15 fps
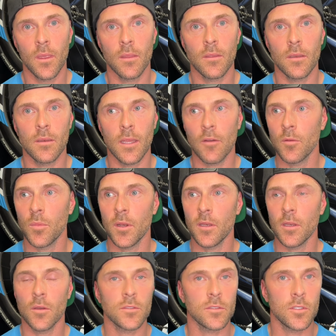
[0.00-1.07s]
then everybody
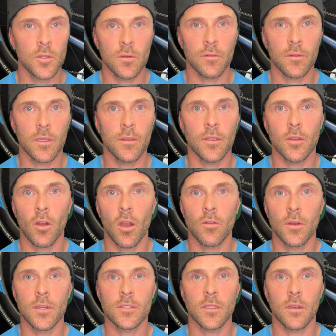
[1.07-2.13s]
knows intuitively that your heart
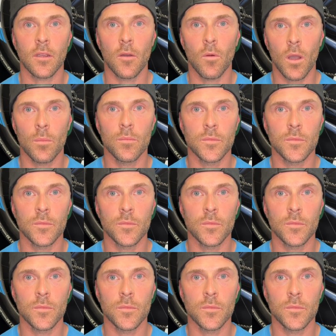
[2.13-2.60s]
rate is going to go up.